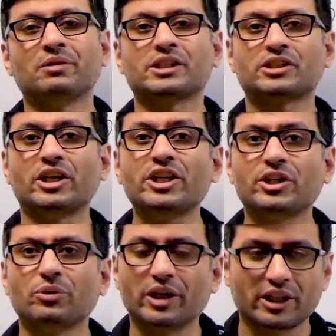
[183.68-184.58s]
we study
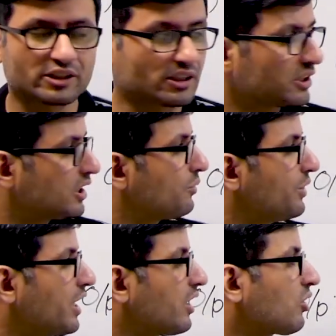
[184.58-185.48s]
queue data structure,
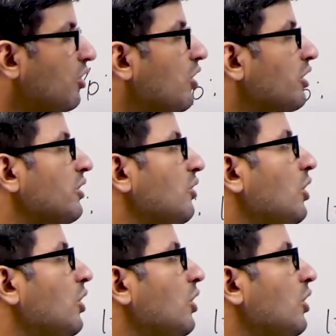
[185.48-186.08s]
we are taught